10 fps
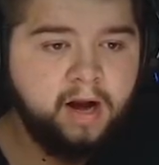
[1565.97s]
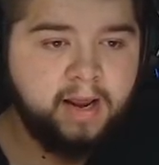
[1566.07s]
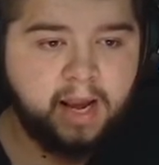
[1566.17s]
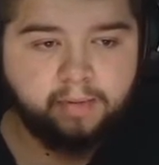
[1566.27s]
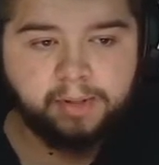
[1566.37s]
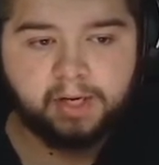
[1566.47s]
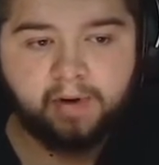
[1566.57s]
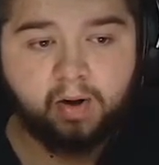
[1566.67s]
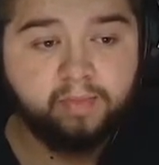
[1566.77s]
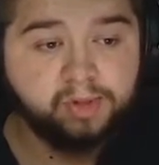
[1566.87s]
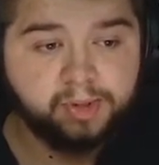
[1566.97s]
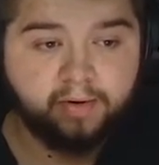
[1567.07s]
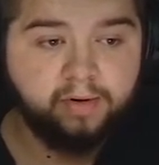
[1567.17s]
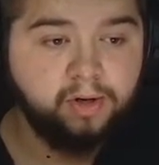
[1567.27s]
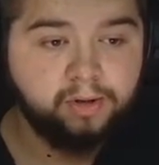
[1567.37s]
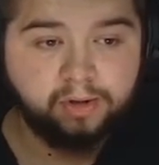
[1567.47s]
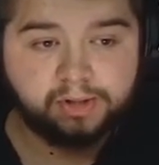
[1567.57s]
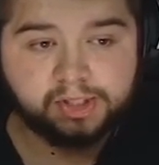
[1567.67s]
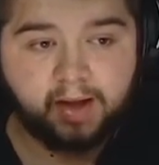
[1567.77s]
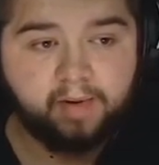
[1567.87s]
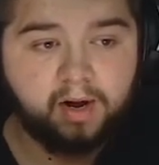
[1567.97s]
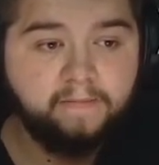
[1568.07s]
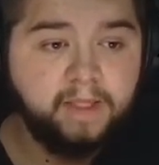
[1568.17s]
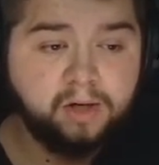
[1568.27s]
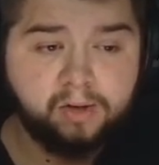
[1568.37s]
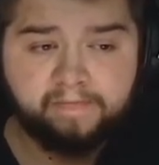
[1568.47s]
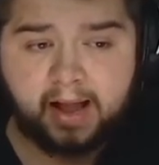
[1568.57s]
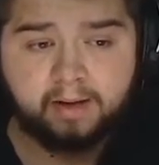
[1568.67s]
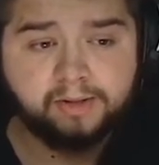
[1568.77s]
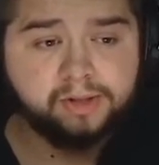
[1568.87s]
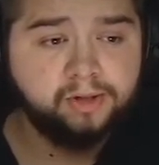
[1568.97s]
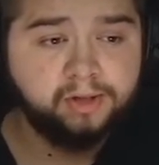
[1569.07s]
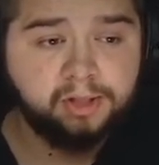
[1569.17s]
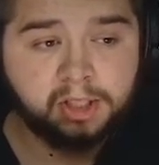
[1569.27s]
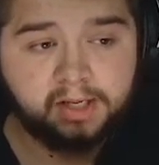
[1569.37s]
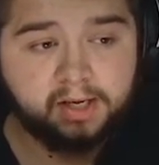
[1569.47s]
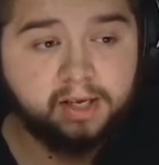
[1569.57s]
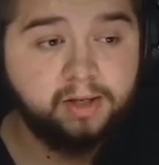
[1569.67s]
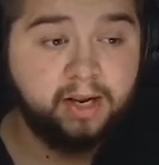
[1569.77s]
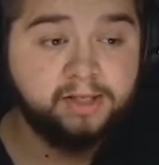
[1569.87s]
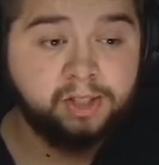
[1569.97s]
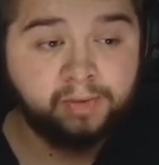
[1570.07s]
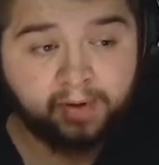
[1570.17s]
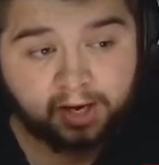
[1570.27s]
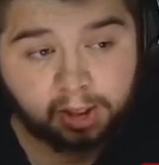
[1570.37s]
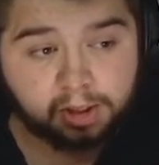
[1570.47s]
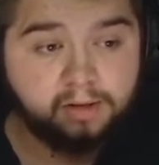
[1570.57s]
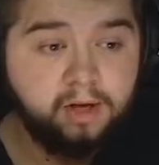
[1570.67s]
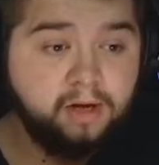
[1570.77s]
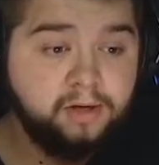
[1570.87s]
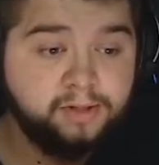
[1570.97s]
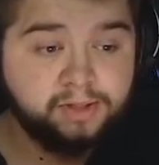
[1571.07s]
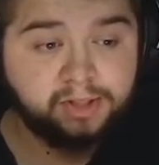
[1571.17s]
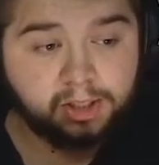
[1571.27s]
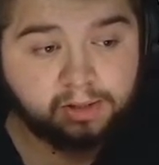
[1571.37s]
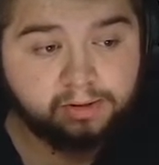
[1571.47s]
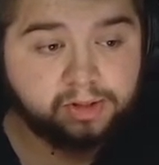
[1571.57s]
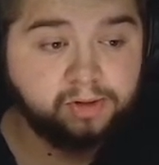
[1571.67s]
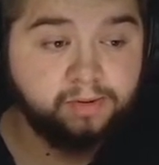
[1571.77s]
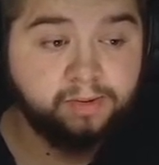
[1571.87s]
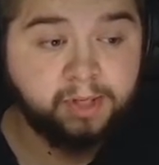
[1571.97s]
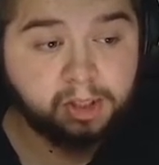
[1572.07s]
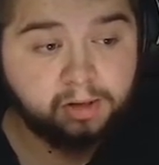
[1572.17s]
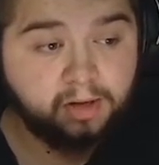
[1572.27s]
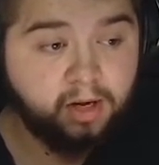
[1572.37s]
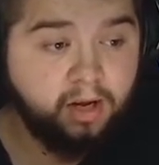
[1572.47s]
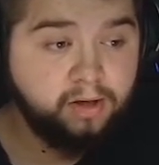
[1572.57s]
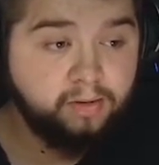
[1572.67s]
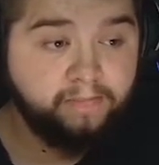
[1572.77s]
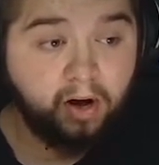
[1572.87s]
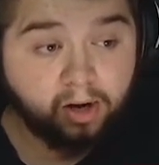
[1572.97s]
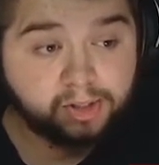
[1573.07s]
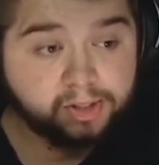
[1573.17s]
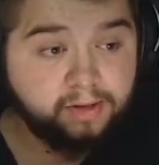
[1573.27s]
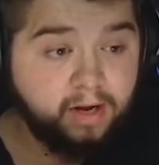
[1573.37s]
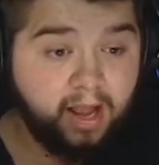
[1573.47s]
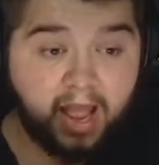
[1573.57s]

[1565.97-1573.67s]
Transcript: And everything about him is very good. Good stamina, good balance, good agility, good anticipation, good decisions, good vision, good passing.